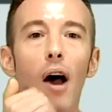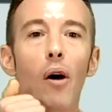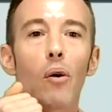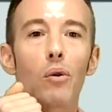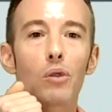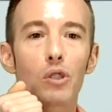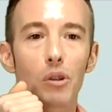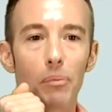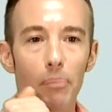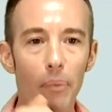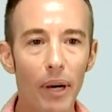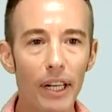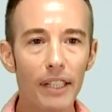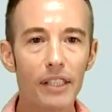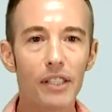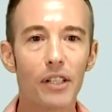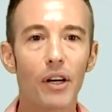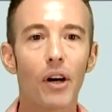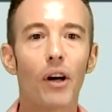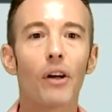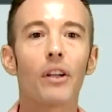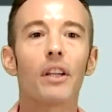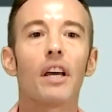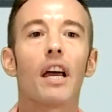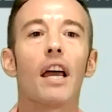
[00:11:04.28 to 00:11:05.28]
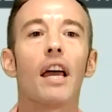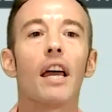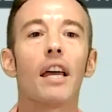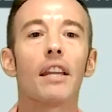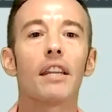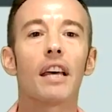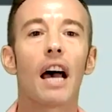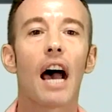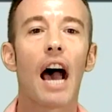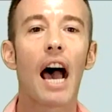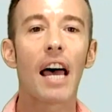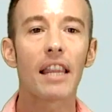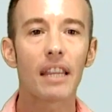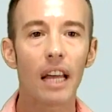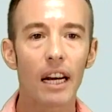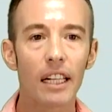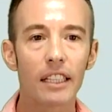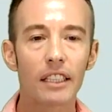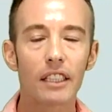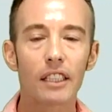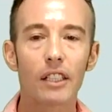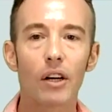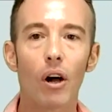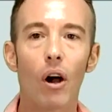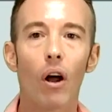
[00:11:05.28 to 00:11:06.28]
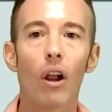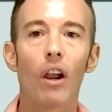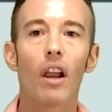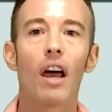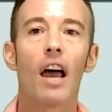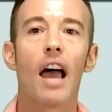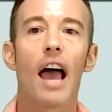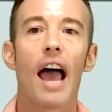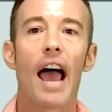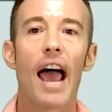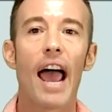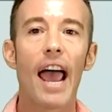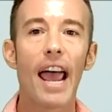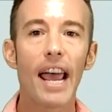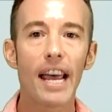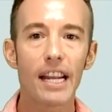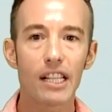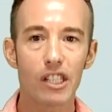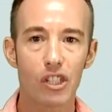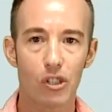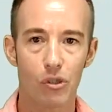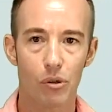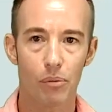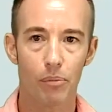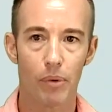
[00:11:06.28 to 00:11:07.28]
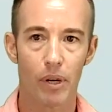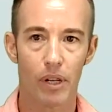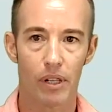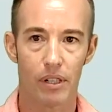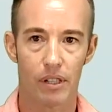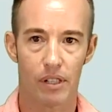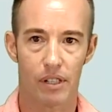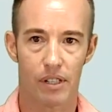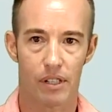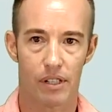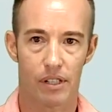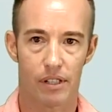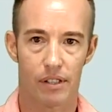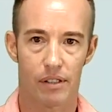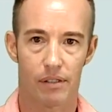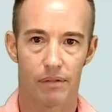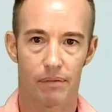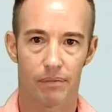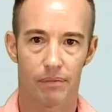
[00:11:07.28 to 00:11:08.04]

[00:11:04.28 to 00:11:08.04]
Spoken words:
the method and analytical instruments.